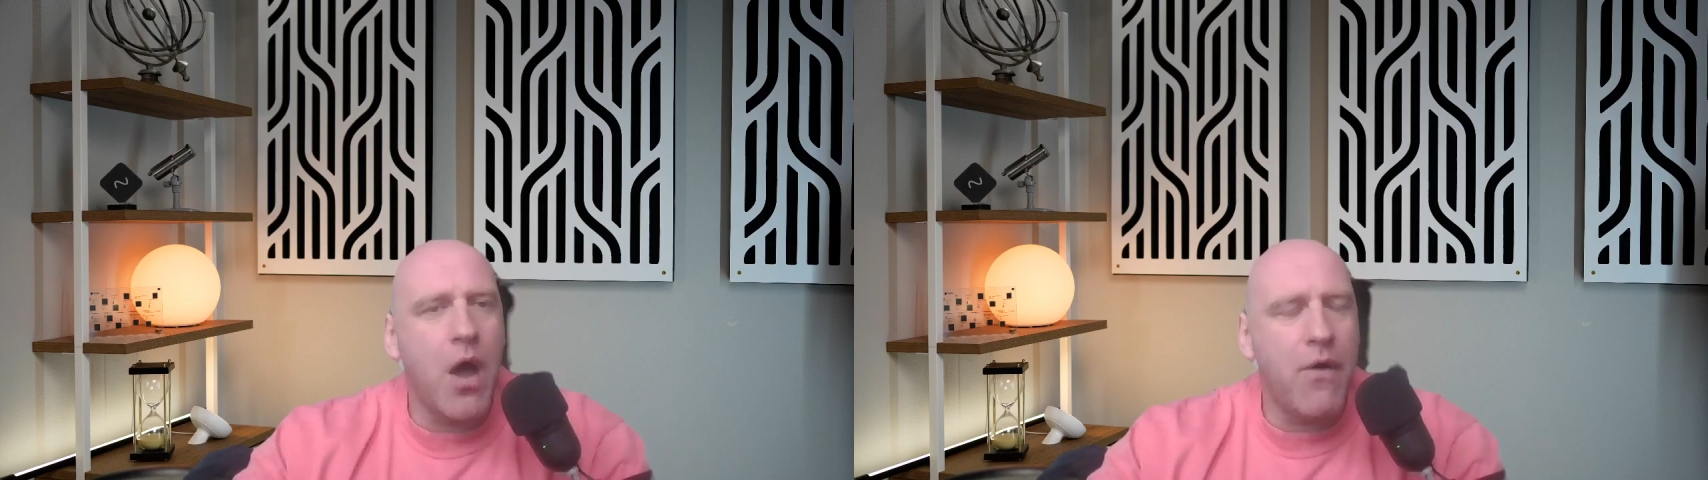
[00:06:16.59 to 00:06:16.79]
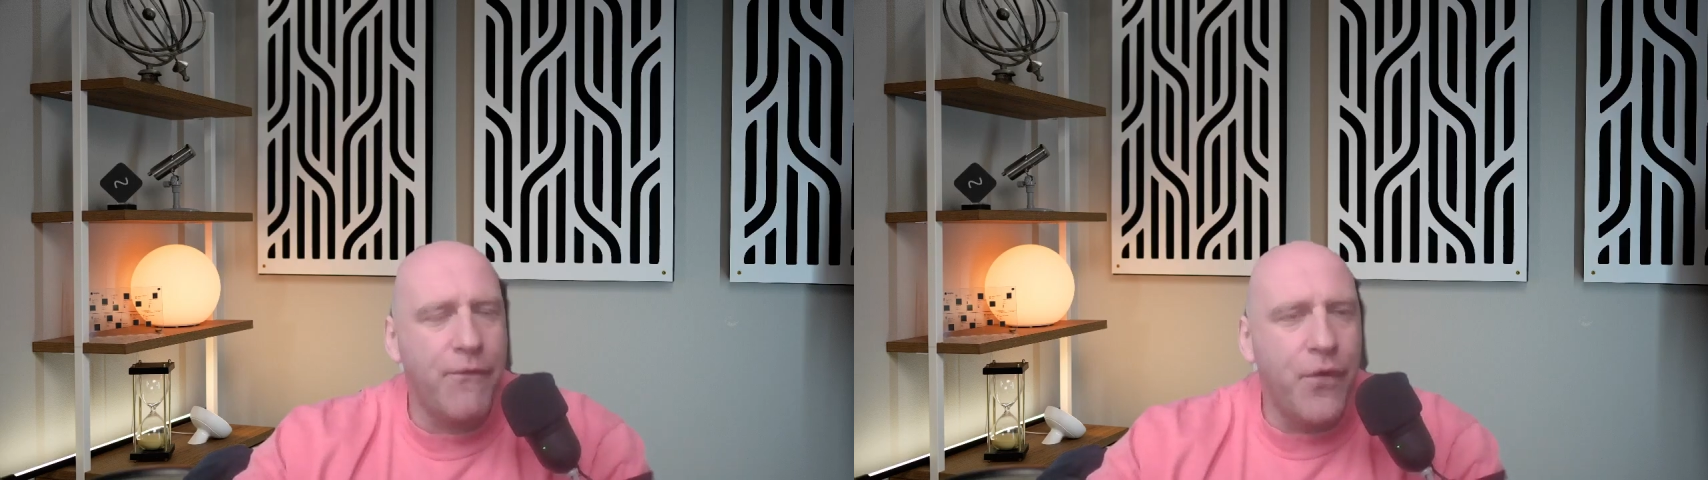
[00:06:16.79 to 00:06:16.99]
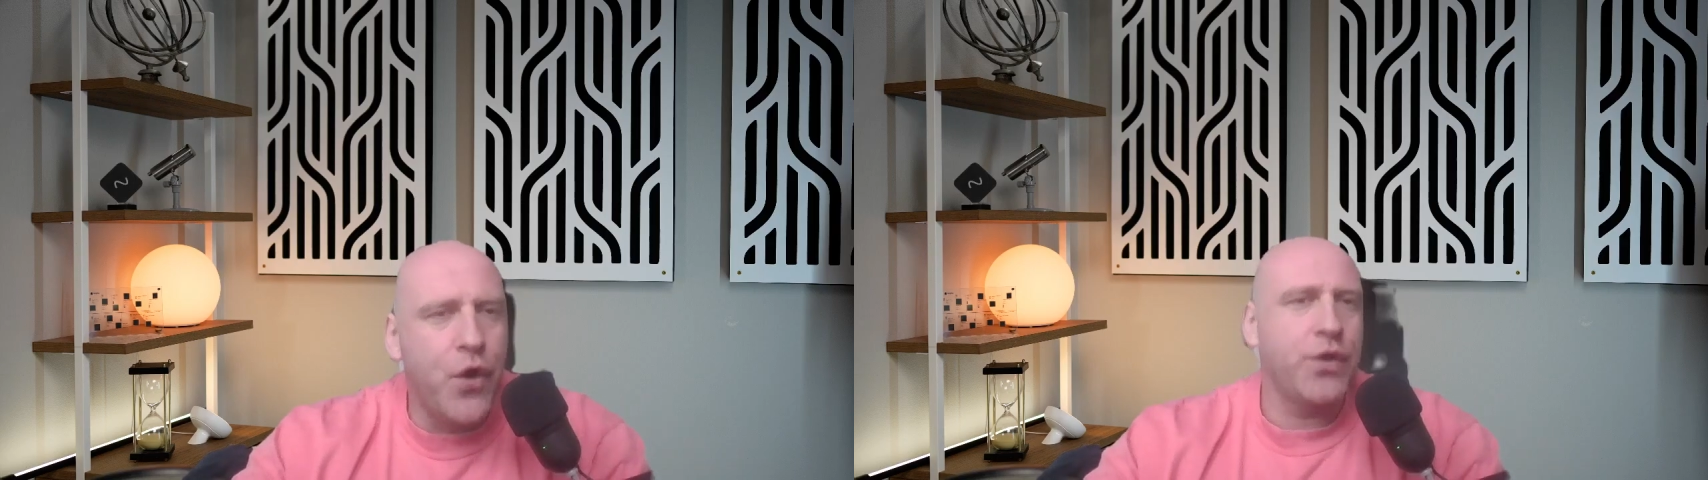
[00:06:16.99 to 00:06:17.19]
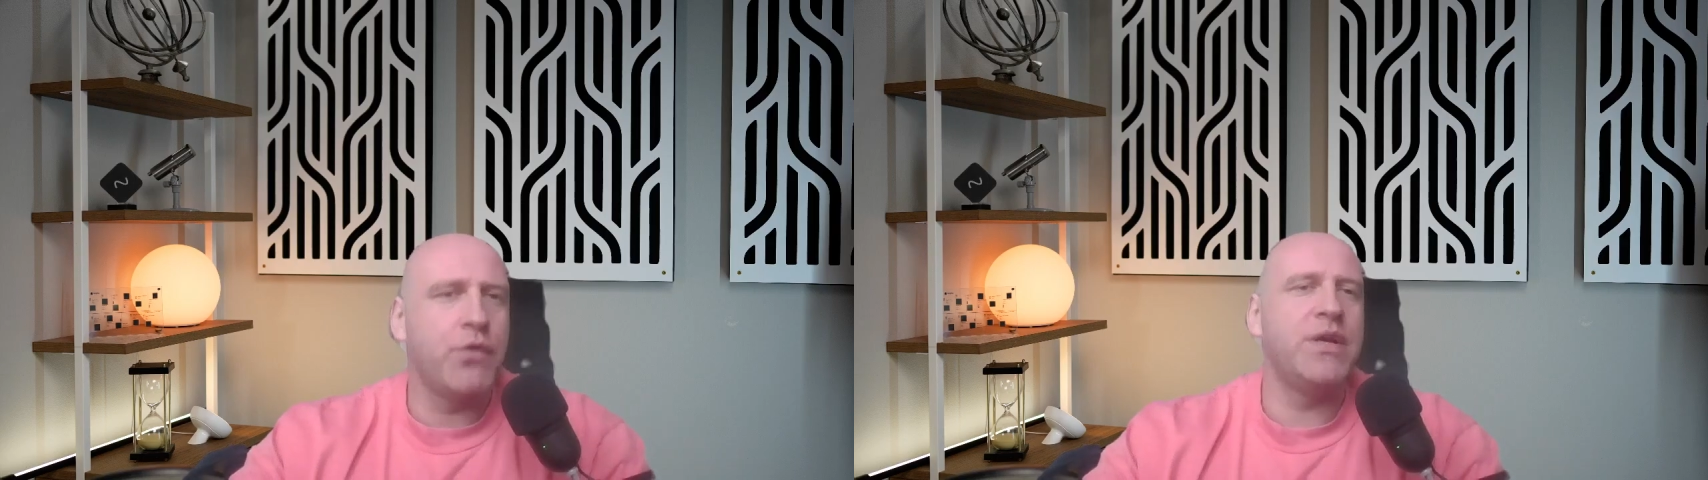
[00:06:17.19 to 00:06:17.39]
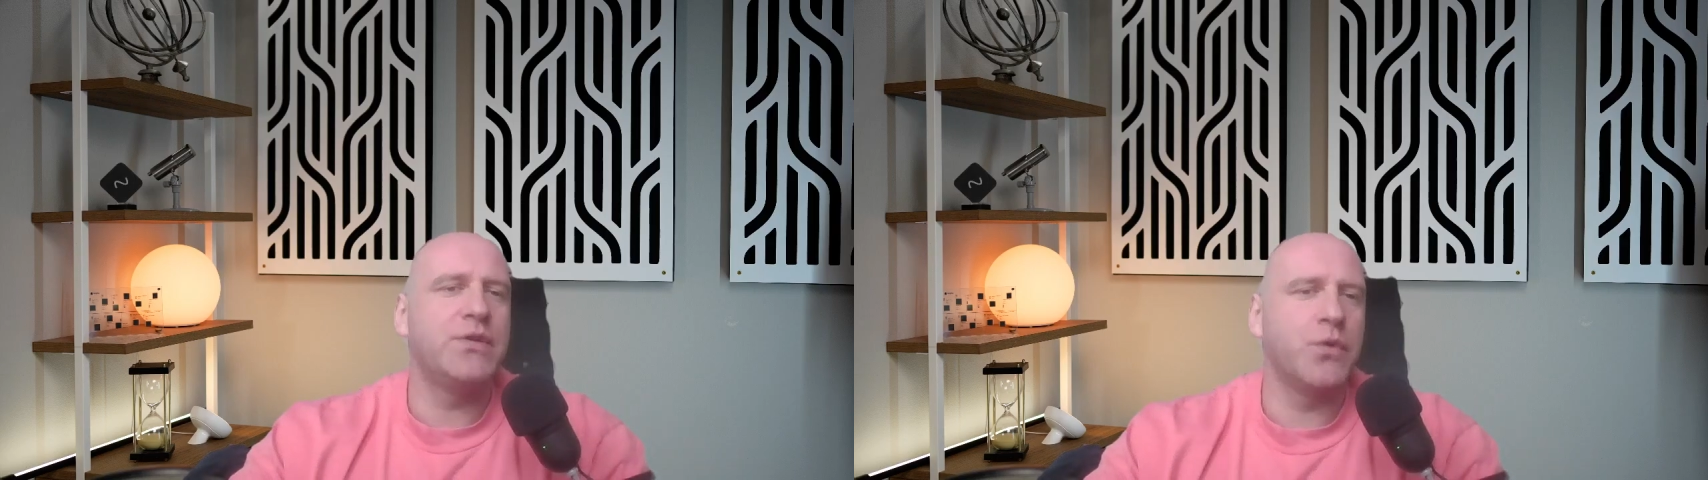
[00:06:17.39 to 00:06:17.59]
further
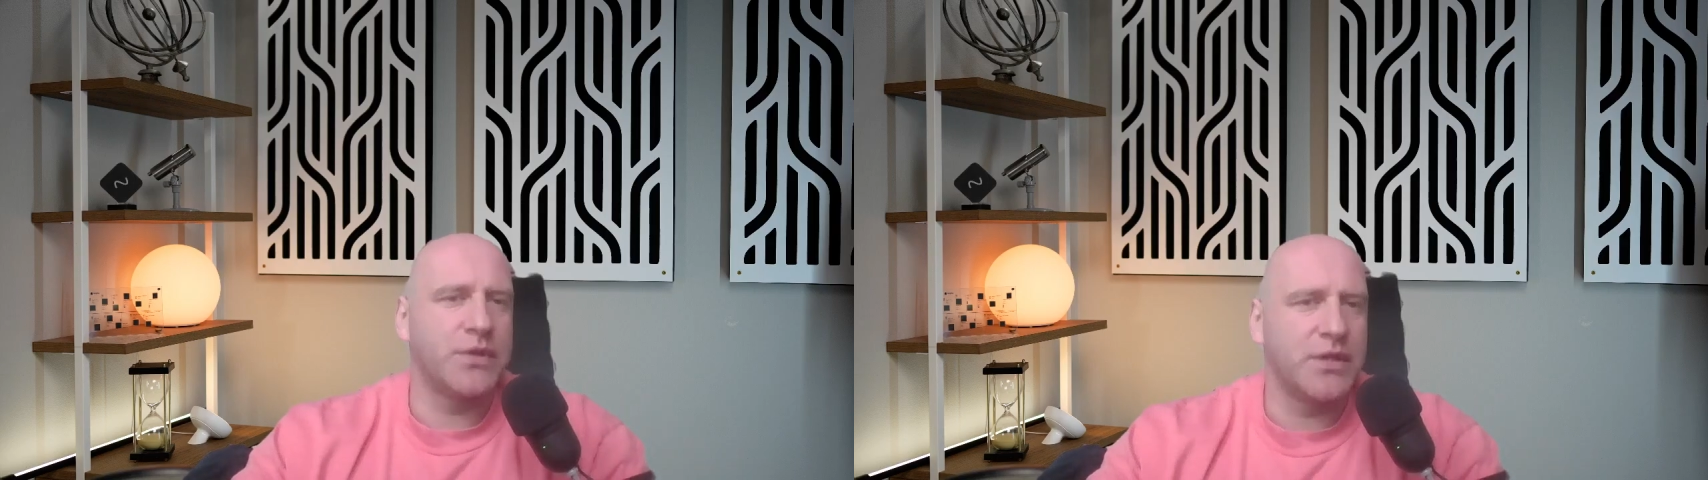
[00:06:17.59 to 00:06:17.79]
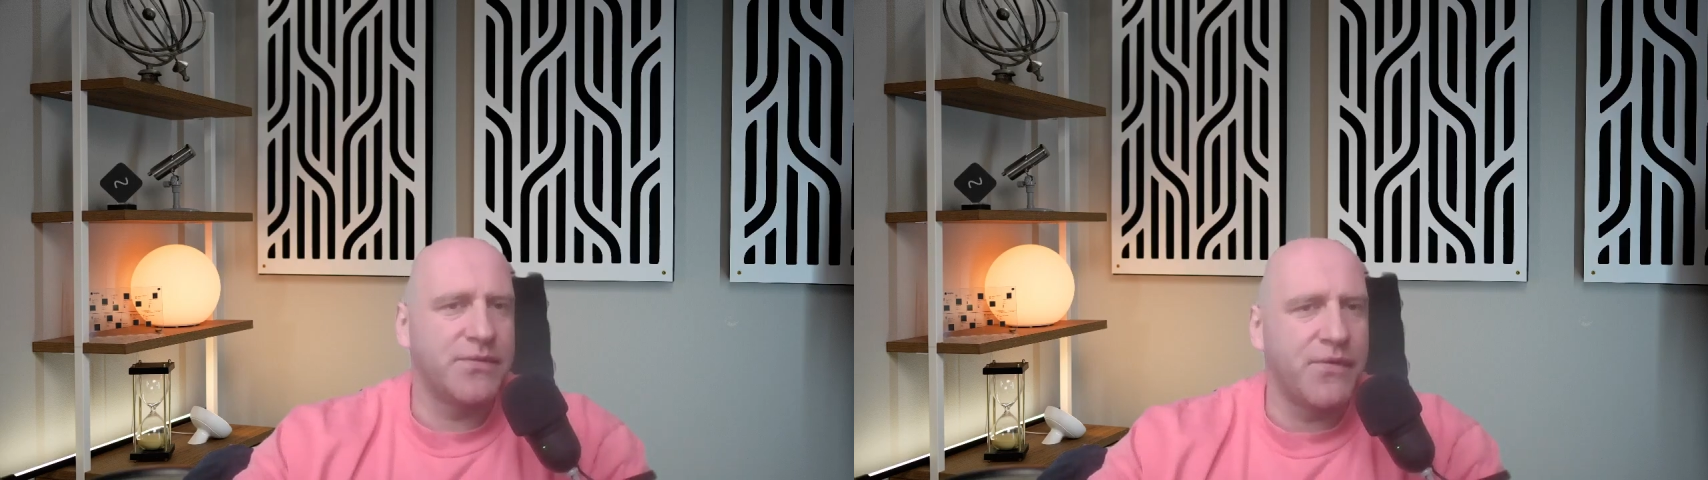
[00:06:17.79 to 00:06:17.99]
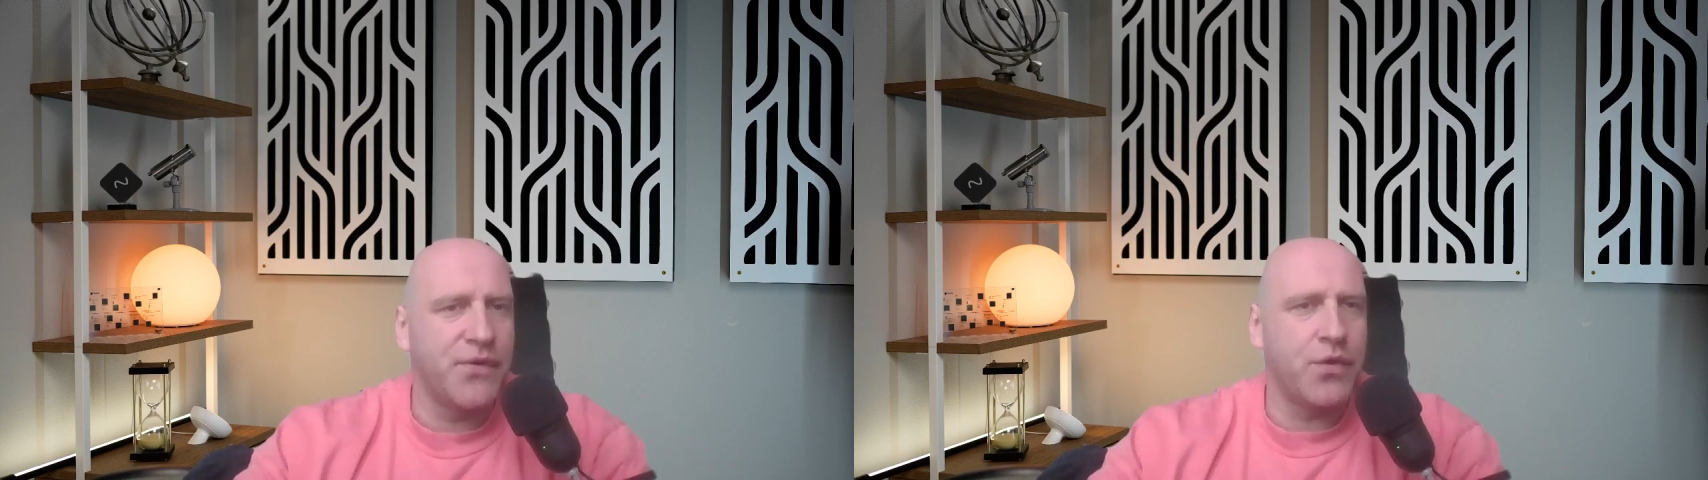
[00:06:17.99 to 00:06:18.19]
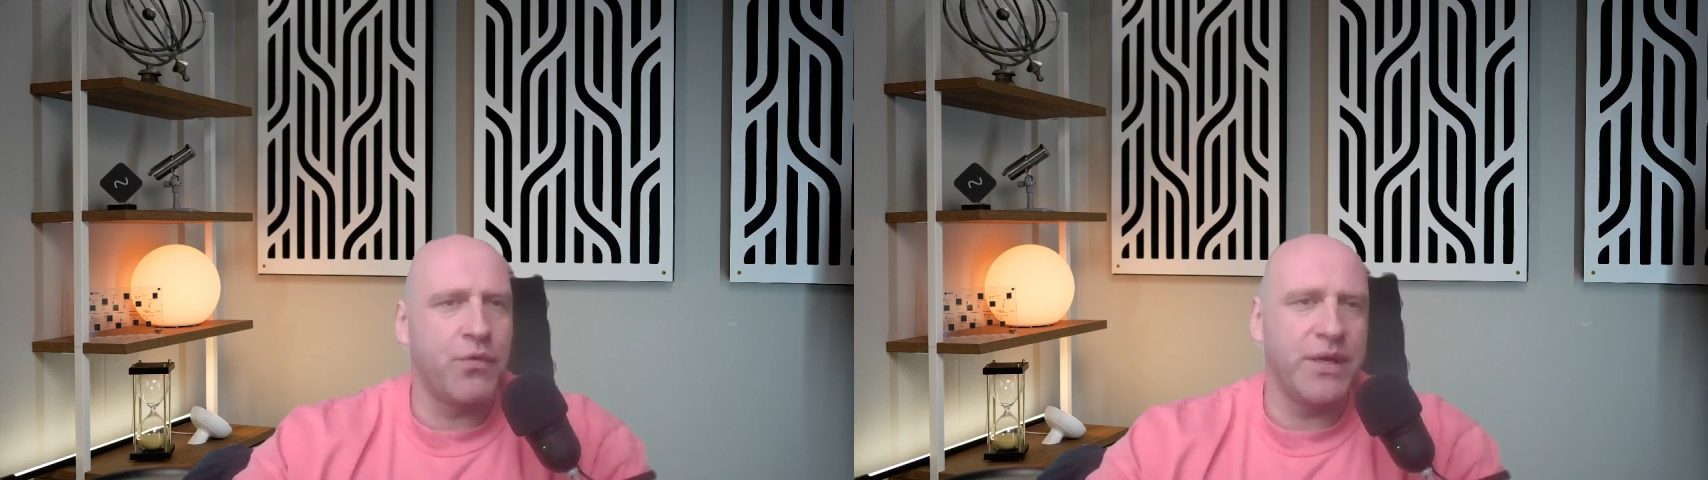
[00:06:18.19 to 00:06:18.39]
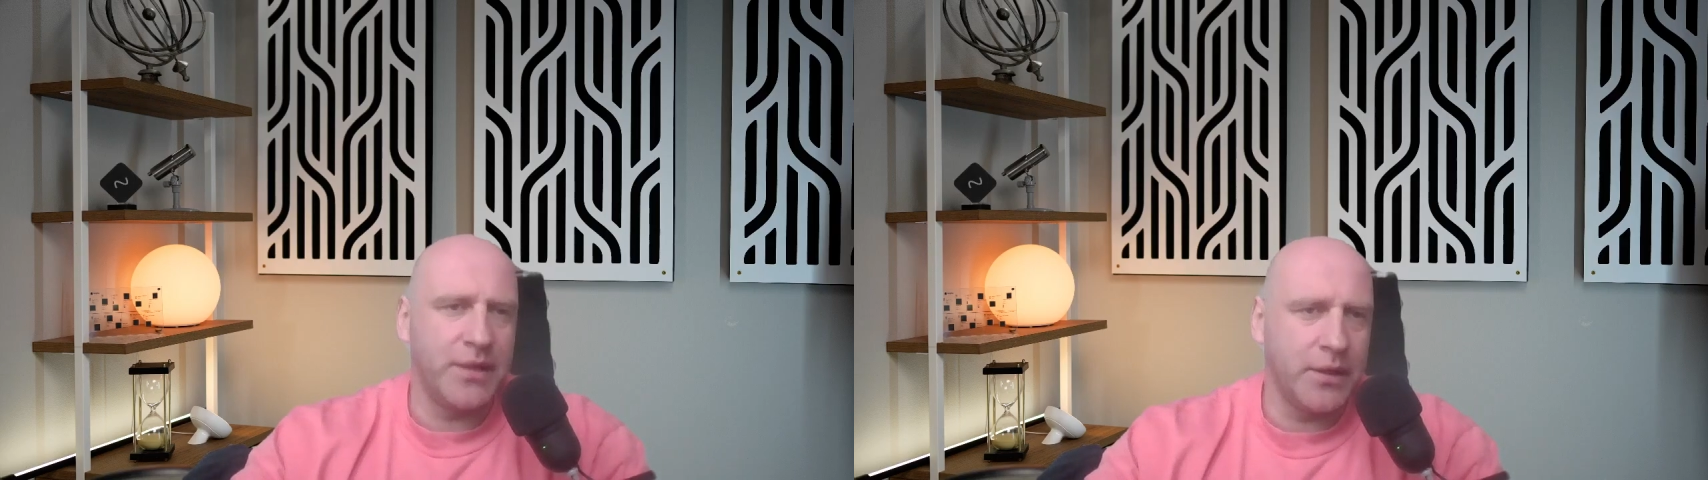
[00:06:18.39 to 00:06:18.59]
resources for further
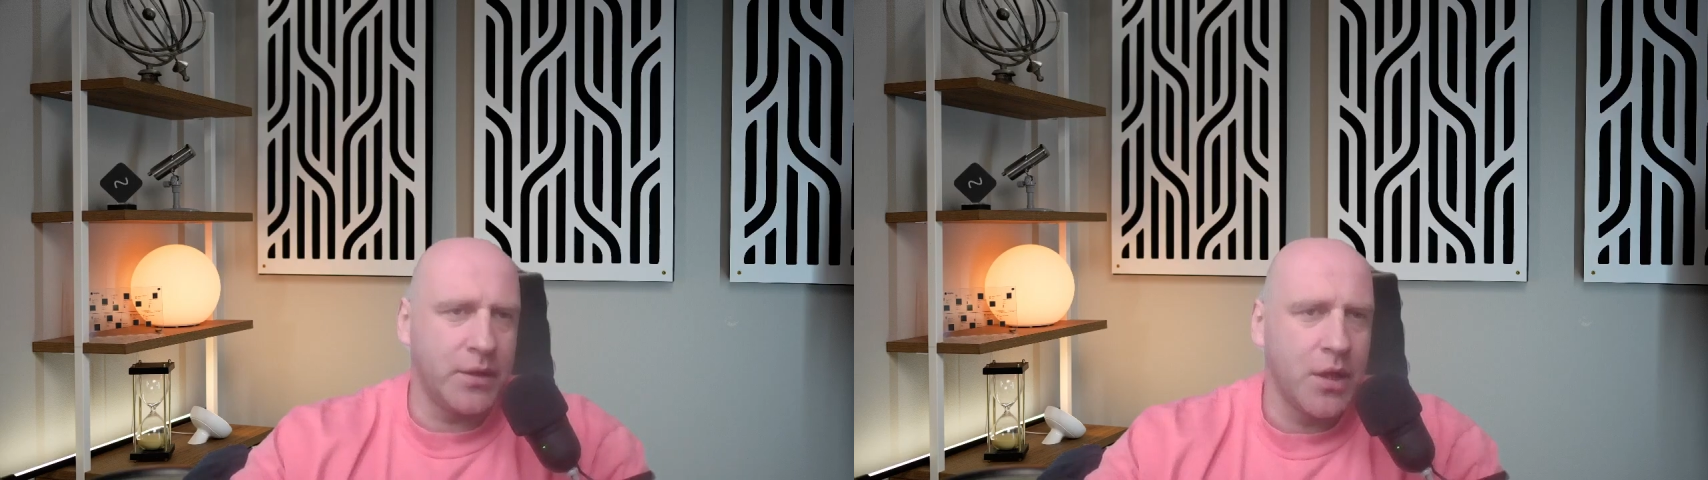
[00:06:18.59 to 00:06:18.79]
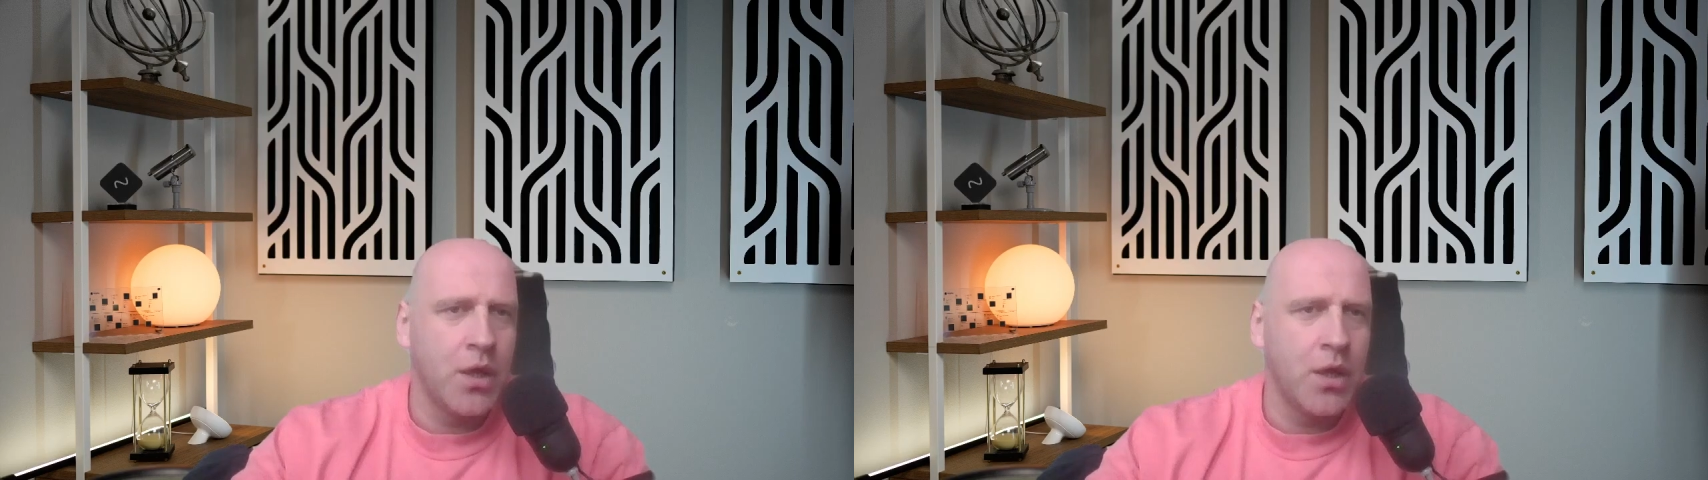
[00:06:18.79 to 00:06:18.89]
reading,